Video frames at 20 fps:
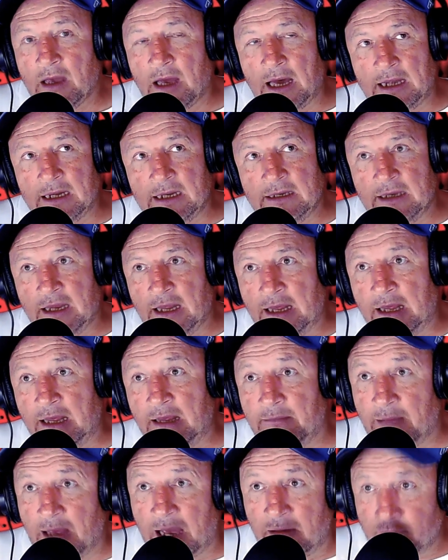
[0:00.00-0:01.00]
And
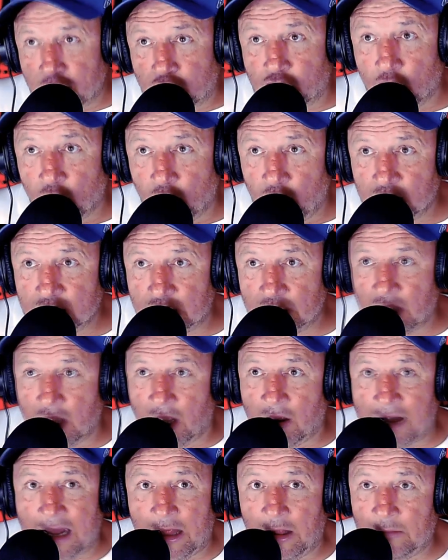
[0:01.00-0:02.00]
uh, I recorded
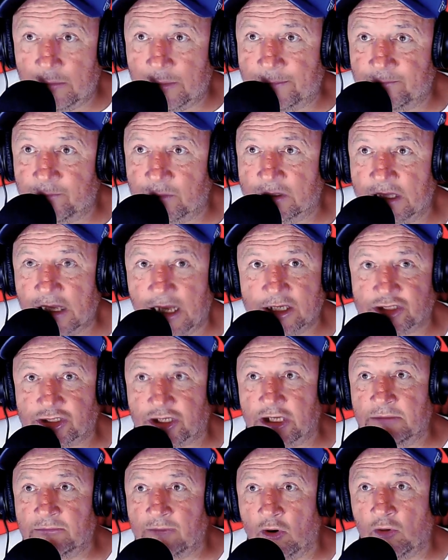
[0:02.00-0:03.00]
our album with the Ice
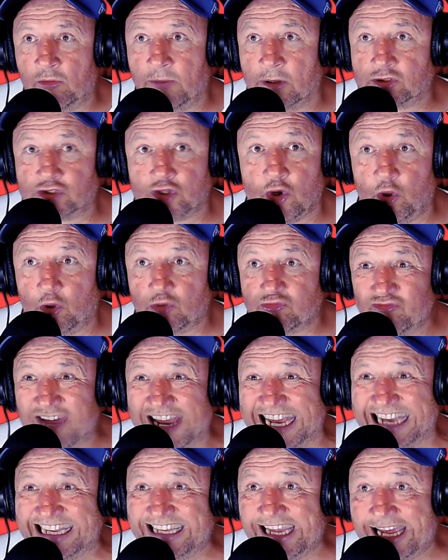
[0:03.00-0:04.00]
Cream Robots called
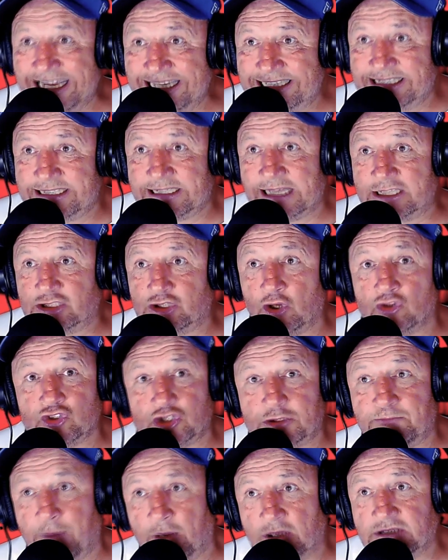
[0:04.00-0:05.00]
Radiate. That's on
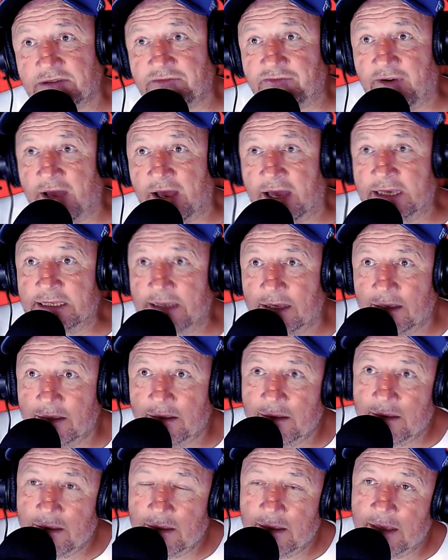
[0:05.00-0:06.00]
Spotify
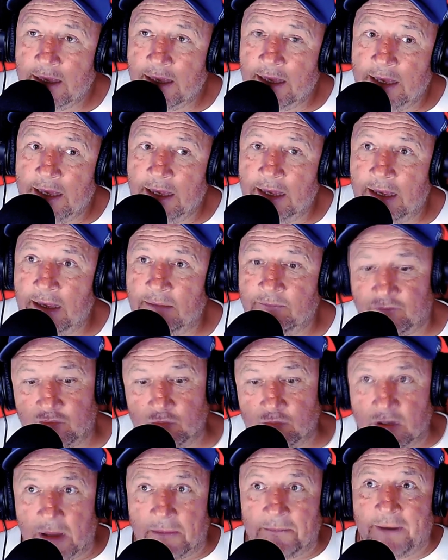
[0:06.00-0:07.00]
um,
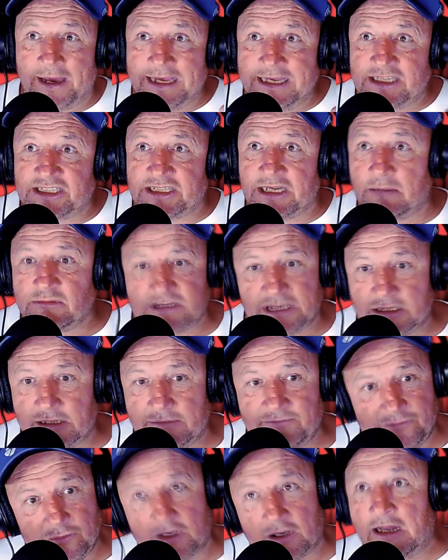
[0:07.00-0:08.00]
through the mics. And I was
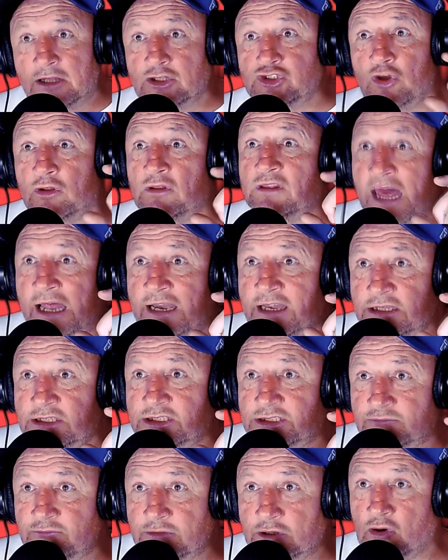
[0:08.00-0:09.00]
thinking, fucking hell, John
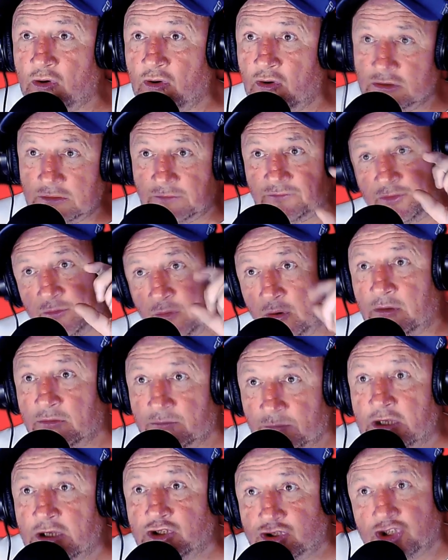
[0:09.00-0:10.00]
Lennon's recorded through, or
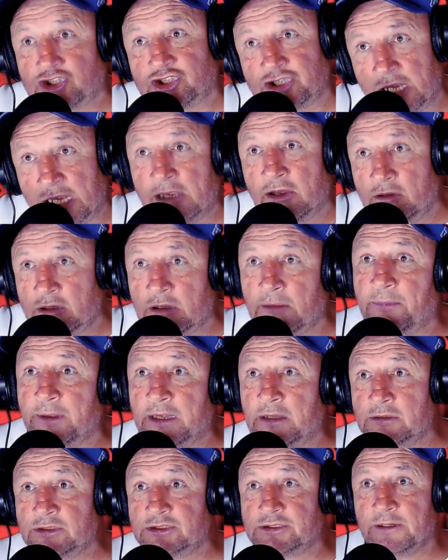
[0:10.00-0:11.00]
oh, he used to sing on the
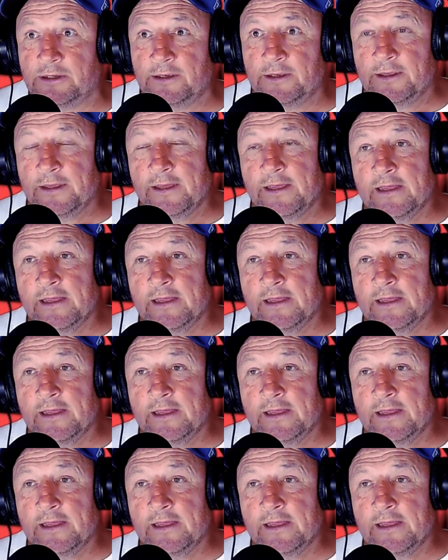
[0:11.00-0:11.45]
Beatles. No